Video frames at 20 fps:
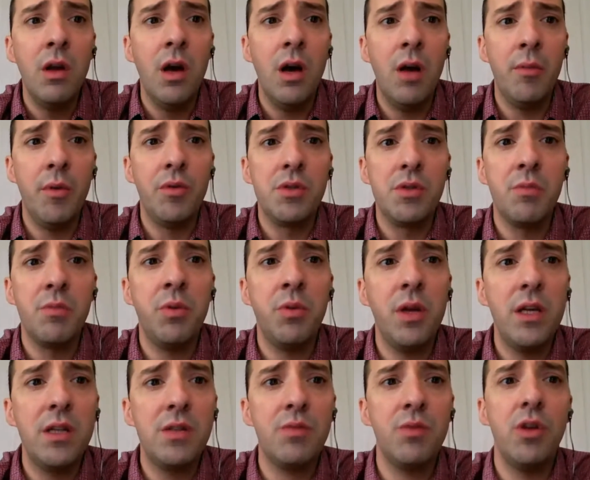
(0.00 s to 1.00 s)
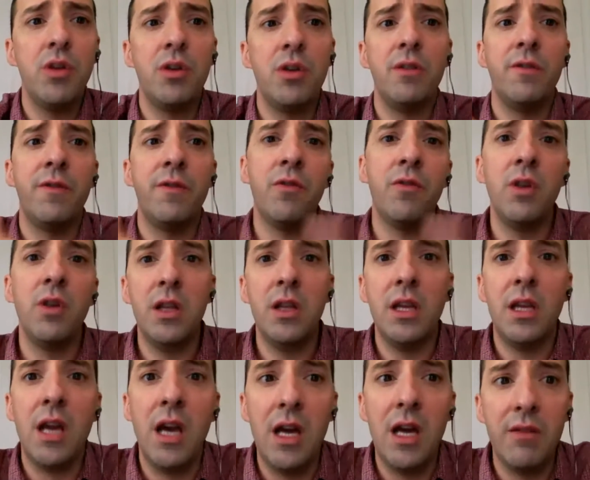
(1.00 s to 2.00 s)
Um, it was a place where you could freely
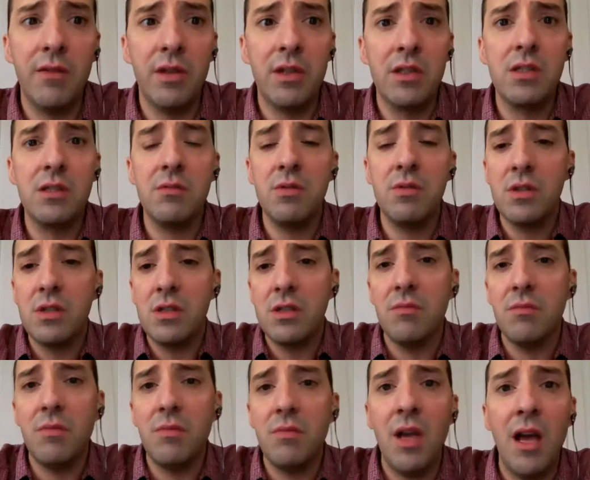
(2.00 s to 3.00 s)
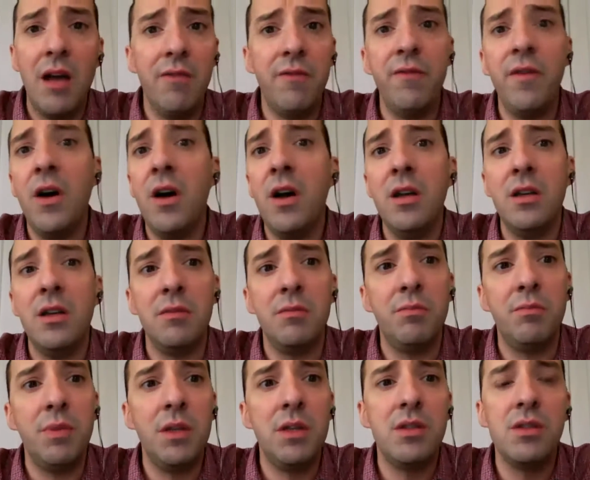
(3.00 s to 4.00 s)
kind of ex- just have fun
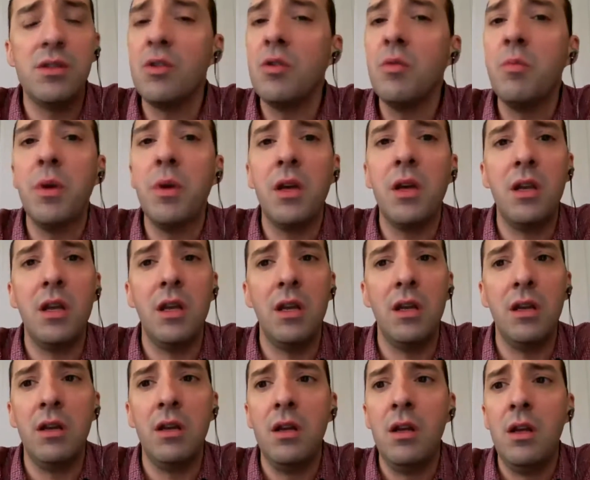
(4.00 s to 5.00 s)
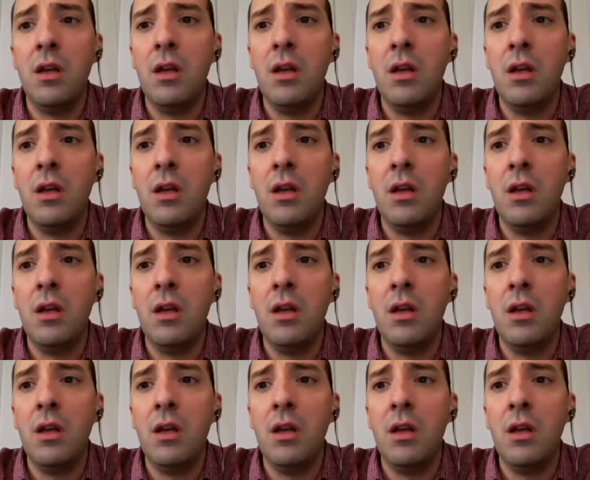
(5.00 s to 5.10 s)
and be stupid, and